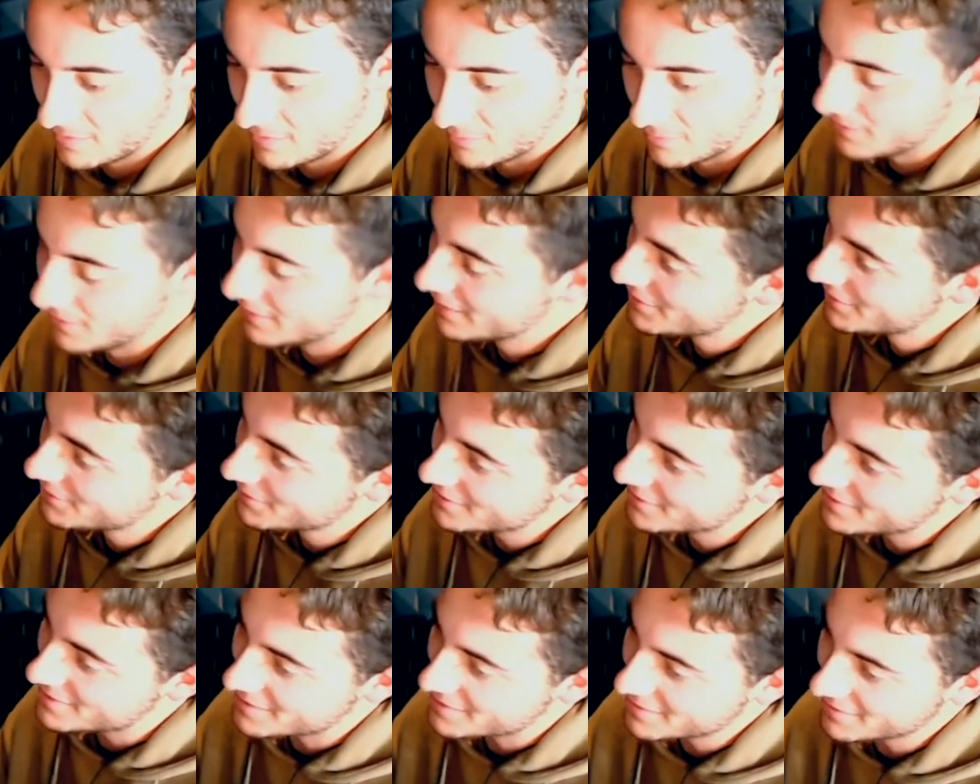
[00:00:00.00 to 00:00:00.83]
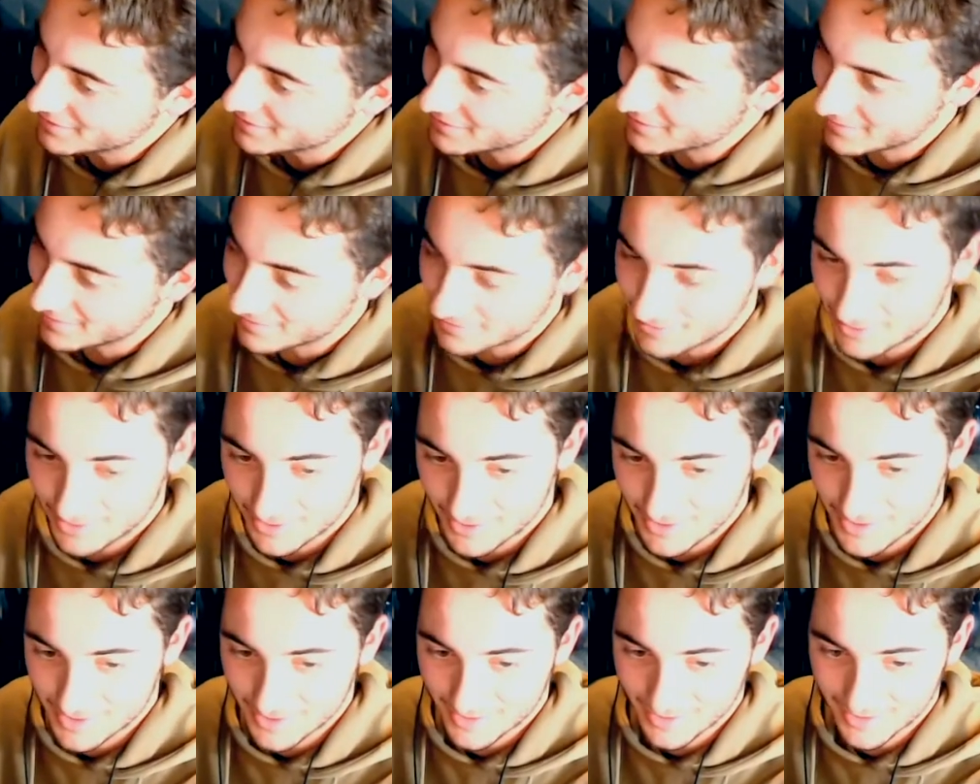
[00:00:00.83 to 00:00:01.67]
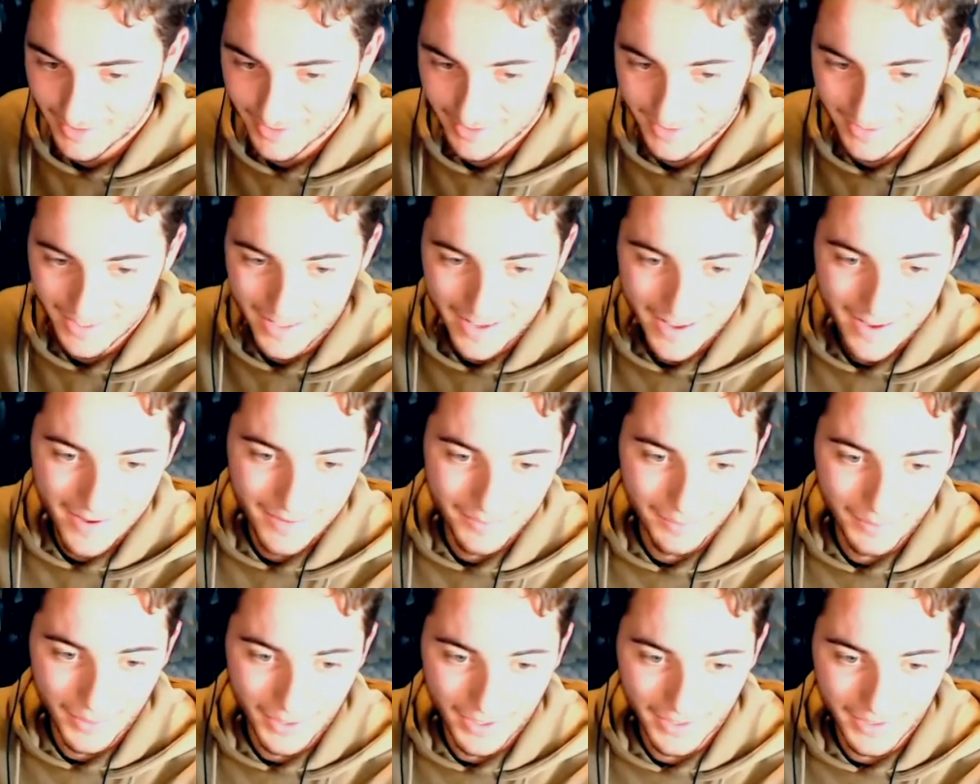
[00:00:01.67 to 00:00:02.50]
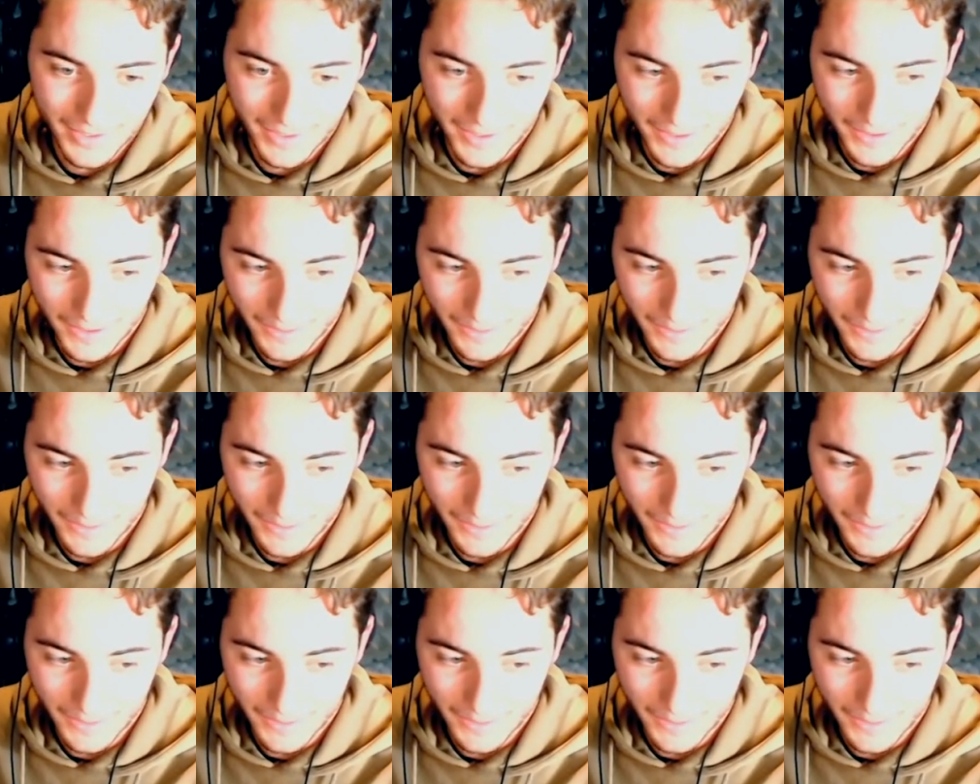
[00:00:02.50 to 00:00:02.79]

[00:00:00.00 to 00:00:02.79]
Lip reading: We didn't do any skiing, unfortunately, but